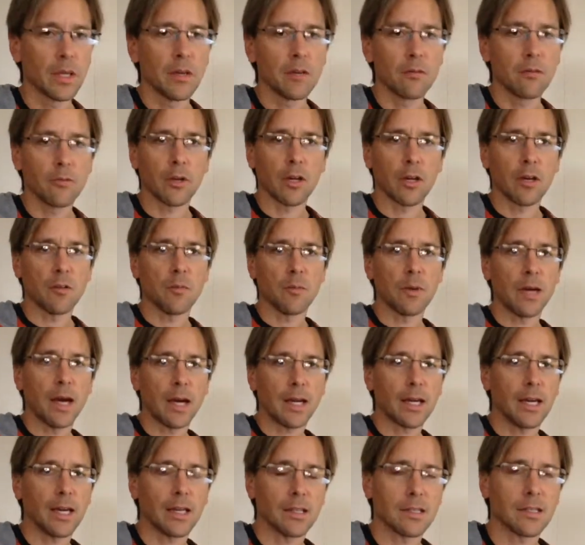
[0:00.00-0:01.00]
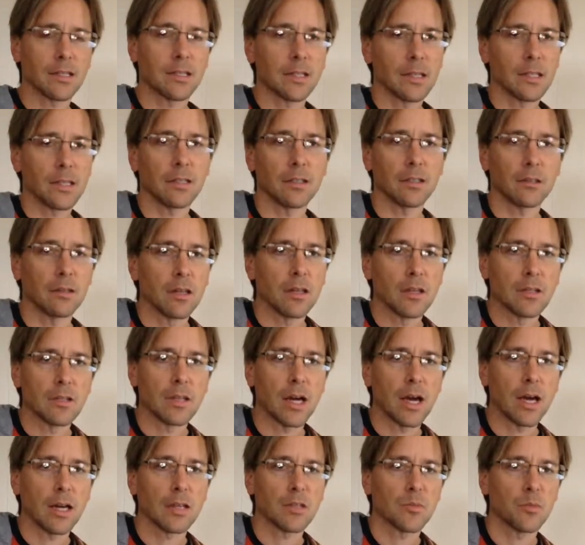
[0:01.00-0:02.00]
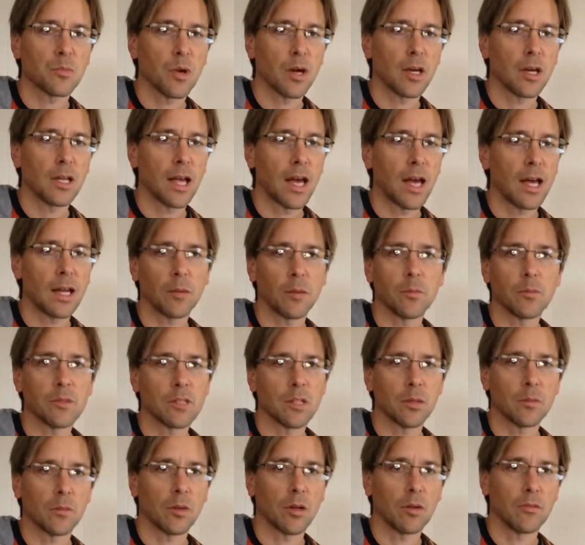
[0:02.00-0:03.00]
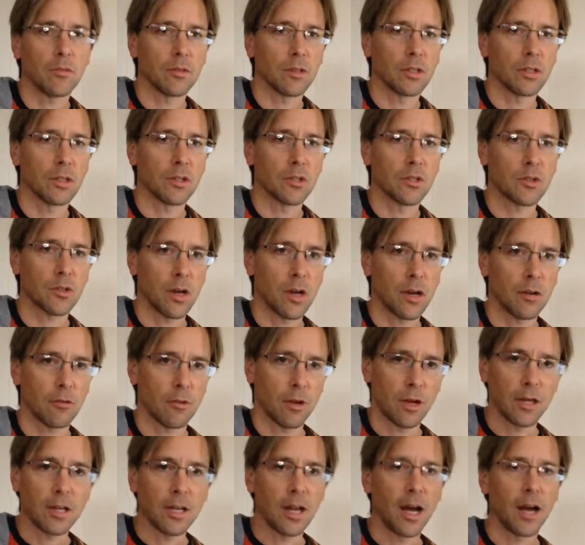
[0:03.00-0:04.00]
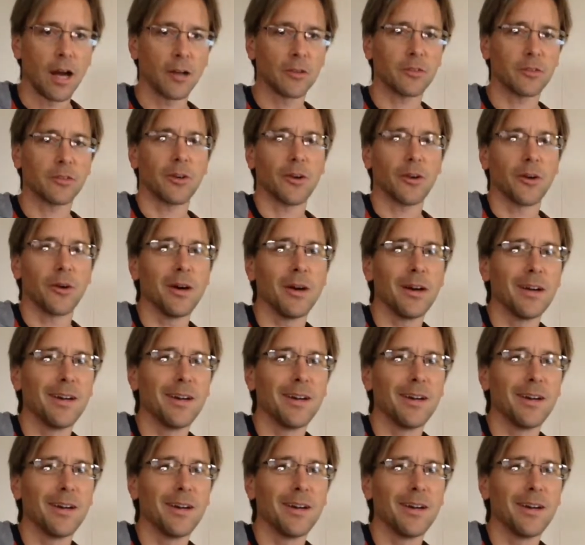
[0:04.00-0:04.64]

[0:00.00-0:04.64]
Forgive me, I can't sing as high as Bryan Adams, and I'm not even going to try right now, so